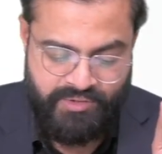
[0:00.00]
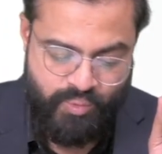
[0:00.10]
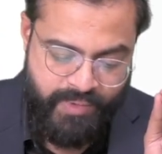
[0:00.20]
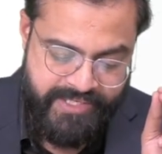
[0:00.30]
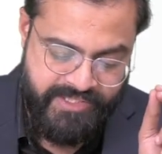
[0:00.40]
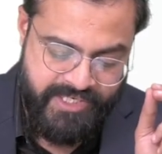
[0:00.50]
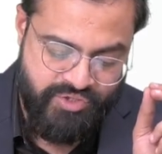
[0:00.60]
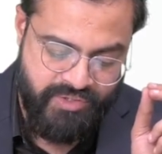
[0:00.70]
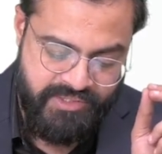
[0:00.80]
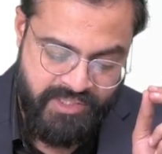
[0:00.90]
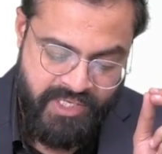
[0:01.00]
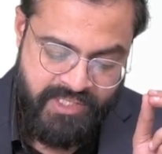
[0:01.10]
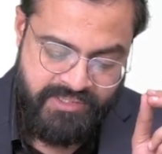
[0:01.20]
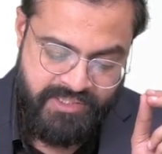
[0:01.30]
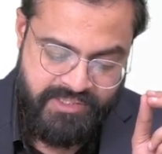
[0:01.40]
to wage ratio is
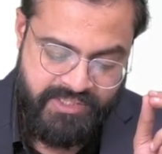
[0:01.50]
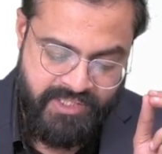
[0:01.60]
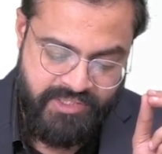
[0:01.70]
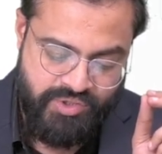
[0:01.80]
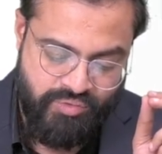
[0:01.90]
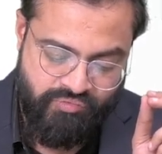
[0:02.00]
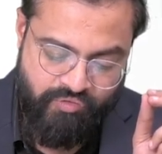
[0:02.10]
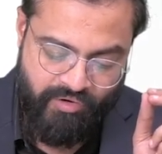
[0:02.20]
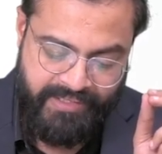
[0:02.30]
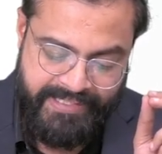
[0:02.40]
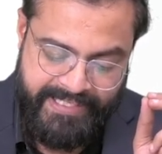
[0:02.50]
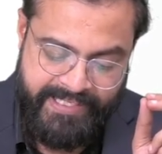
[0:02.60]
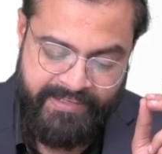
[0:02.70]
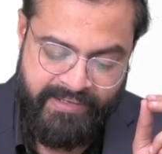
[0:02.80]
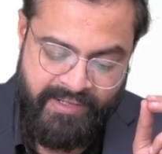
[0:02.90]
60 is to
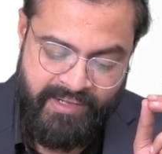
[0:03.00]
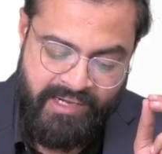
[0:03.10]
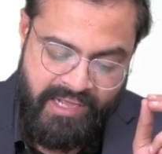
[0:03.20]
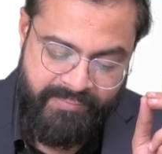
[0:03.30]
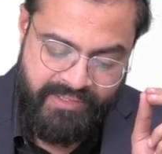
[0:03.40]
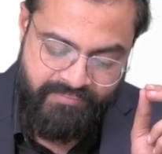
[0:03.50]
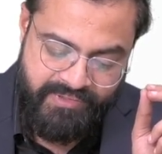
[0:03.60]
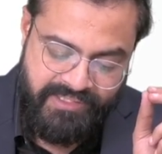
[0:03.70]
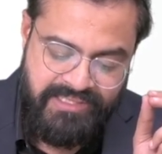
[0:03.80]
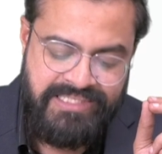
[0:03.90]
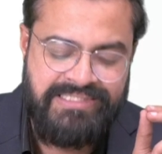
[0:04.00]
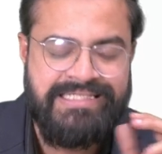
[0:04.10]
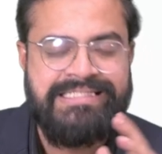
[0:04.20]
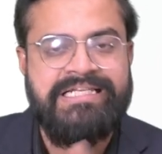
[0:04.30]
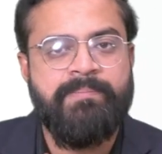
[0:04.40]
40, I mean, within this
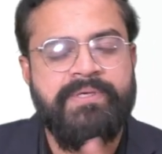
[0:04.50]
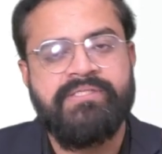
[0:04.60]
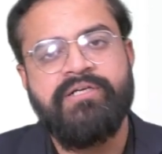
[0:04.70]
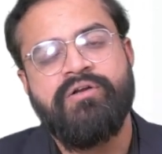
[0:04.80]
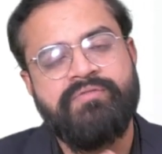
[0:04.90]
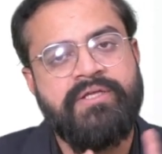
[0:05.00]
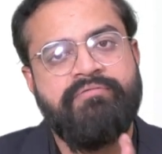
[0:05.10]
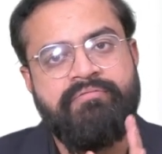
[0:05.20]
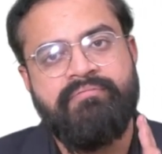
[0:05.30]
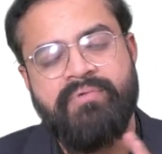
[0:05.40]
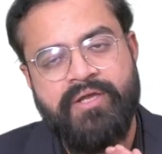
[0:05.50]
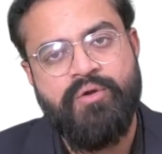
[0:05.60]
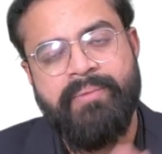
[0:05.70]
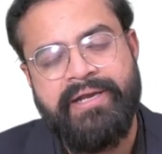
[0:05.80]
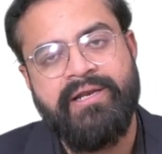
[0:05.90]
60% of the
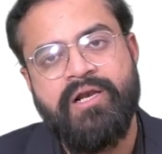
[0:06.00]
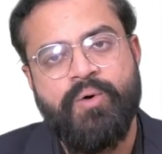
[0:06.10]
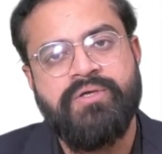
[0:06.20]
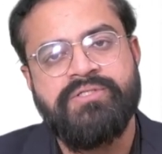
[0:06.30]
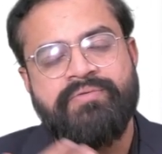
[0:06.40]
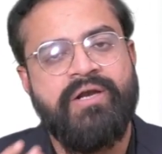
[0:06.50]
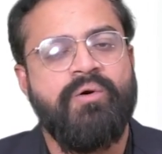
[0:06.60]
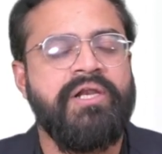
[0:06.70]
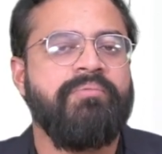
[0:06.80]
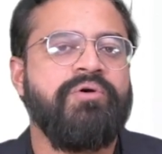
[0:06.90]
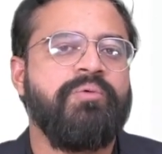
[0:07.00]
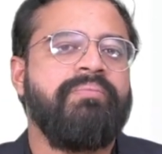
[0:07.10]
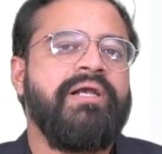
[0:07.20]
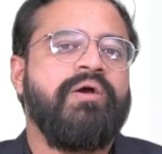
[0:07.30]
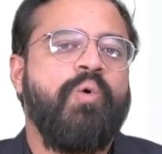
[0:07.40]
material cost, we are not able to
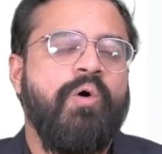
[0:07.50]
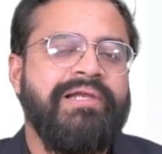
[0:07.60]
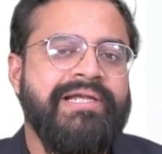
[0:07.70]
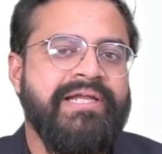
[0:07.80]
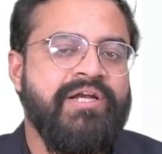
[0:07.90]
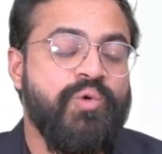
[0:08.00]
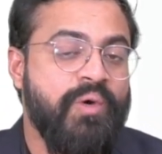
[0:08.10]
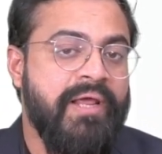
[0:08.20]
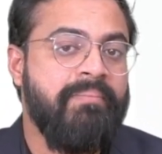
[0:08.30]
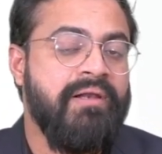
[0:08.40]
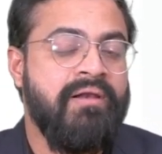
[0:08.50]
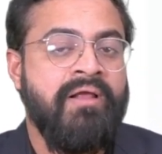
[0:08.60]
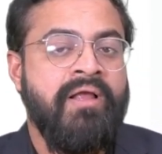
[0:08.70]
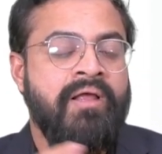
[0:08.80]
build a quality durable